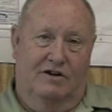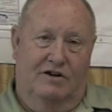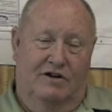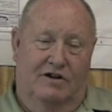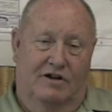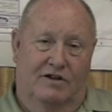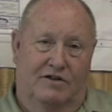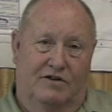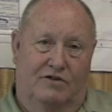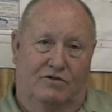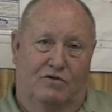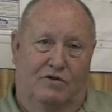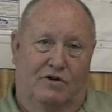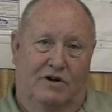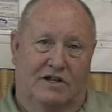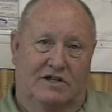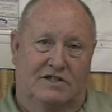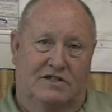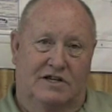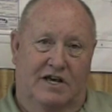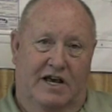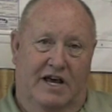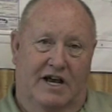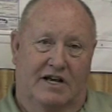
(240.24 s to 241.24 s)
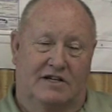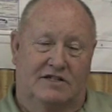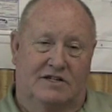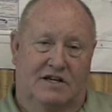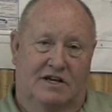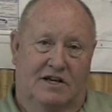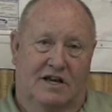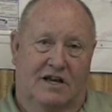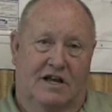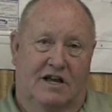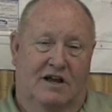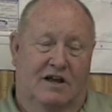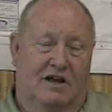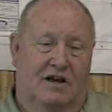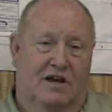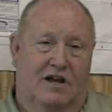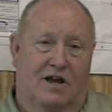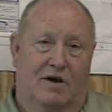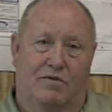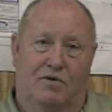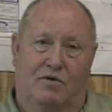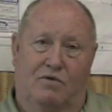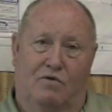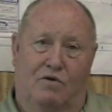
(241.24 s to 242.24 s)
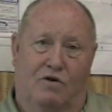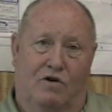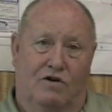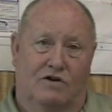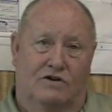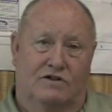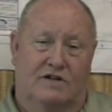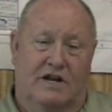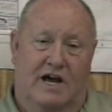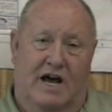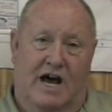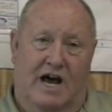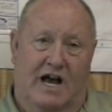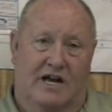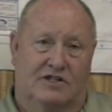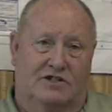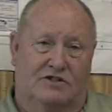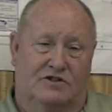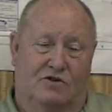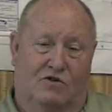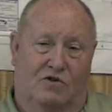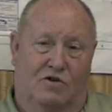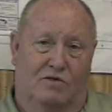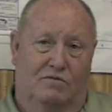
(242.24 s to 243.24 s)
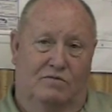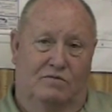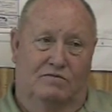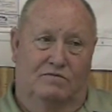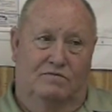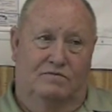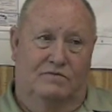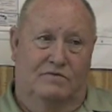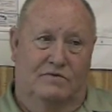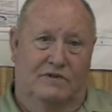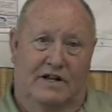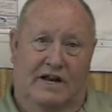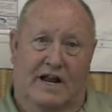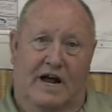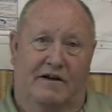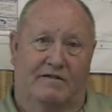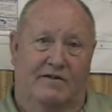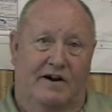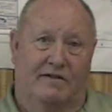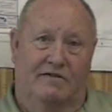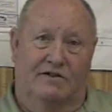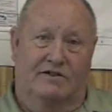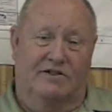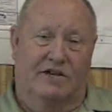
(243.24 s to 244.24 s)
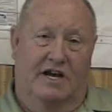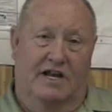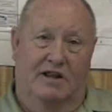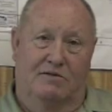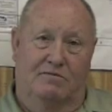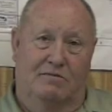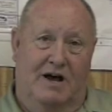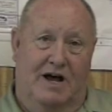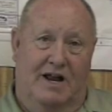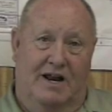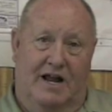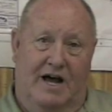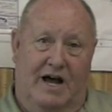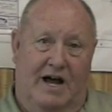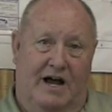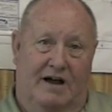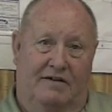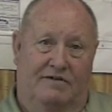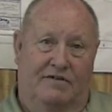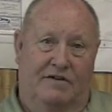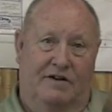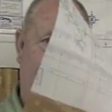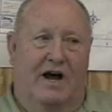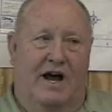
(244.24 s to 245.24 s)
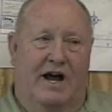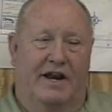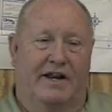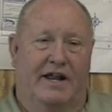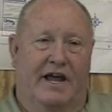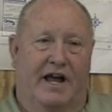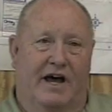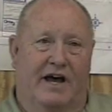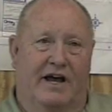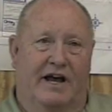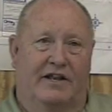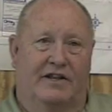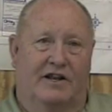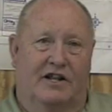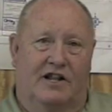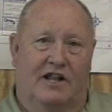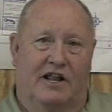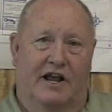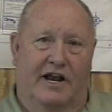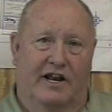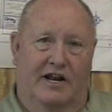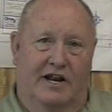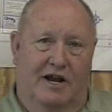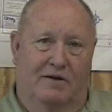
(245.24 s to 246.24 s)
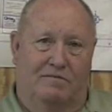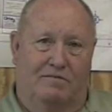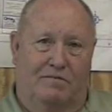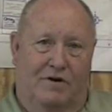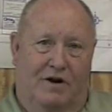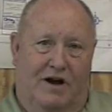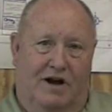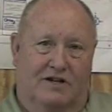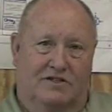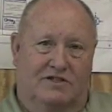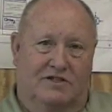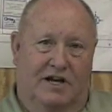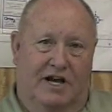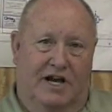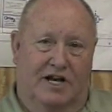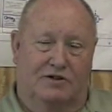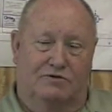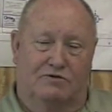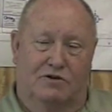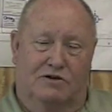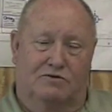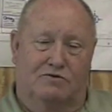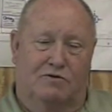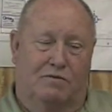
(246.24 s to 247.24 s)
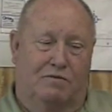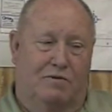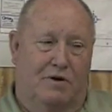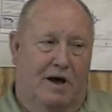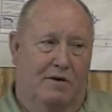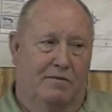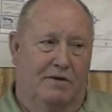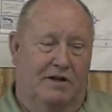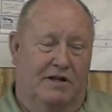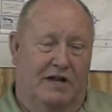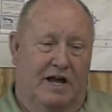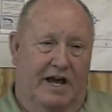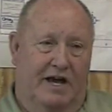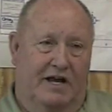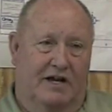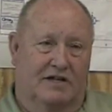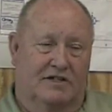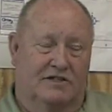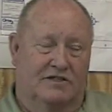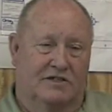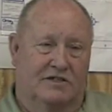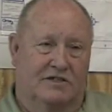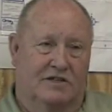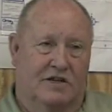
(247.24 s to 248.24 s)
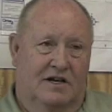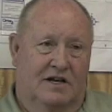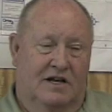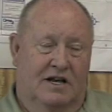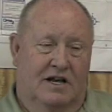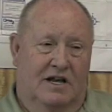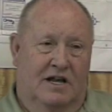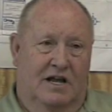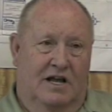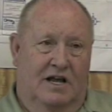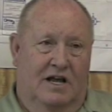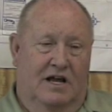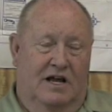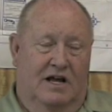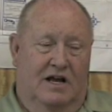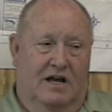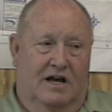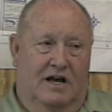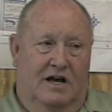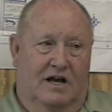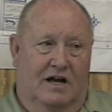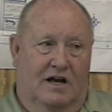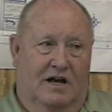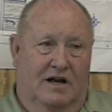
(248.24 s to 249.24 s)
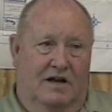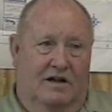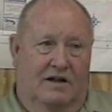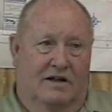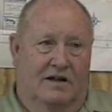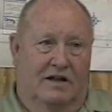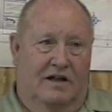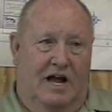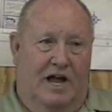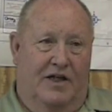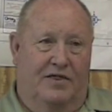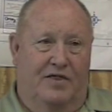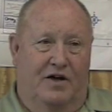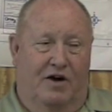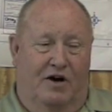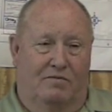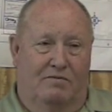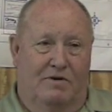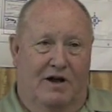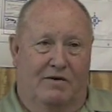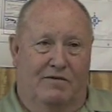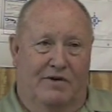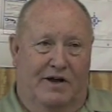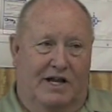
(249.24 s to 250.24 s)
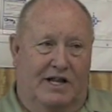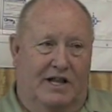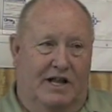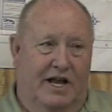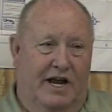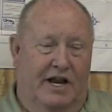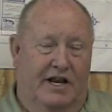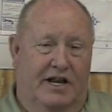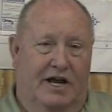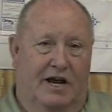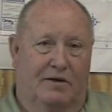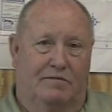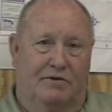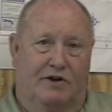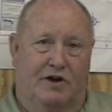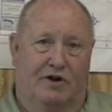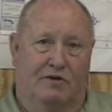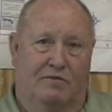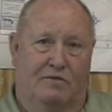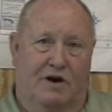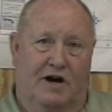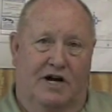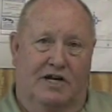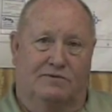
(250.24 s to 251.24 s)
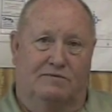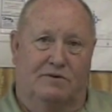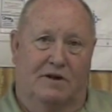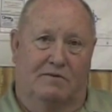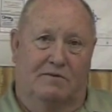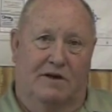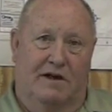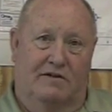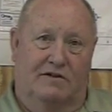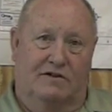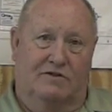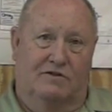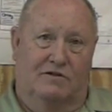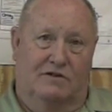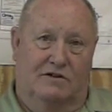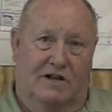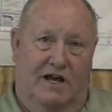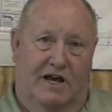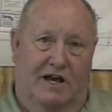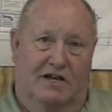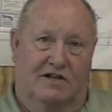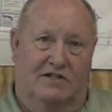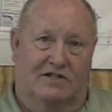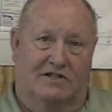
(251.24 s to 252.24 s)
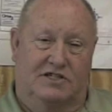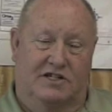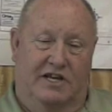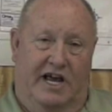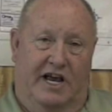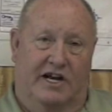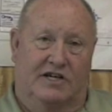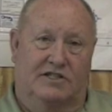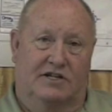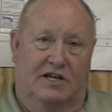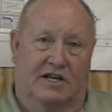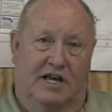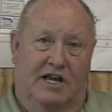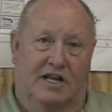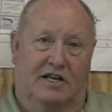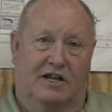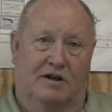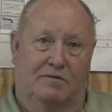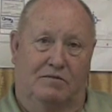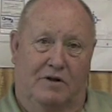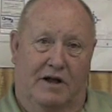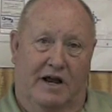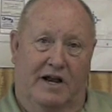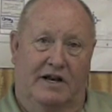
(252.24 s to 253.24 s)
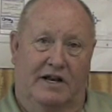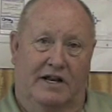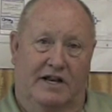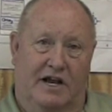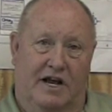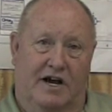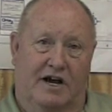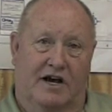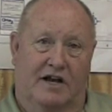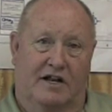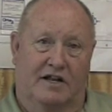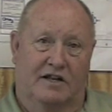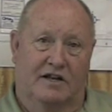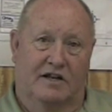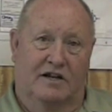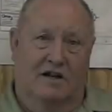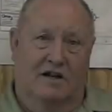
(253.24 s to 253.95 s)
the 26th, come the worst ice storm that I've ever seen in my life. We're right now in the cleanup process, which will probably take us, I thought maybe we cleaned up 2 months, but I believe it's going to take us 6 to get completely done.